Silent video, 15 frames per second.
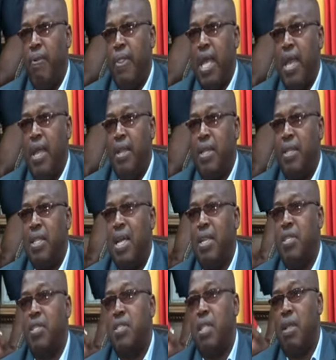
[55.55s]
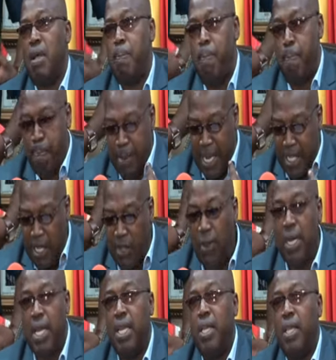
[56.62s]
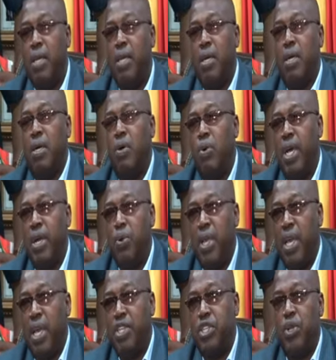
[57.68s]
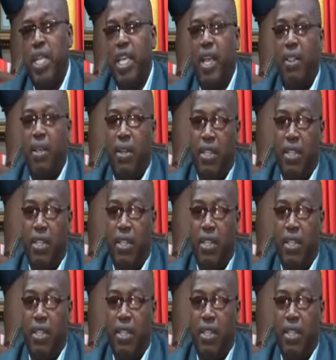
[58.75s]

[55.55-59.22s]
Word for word: And that is particularly why we are actually gathered here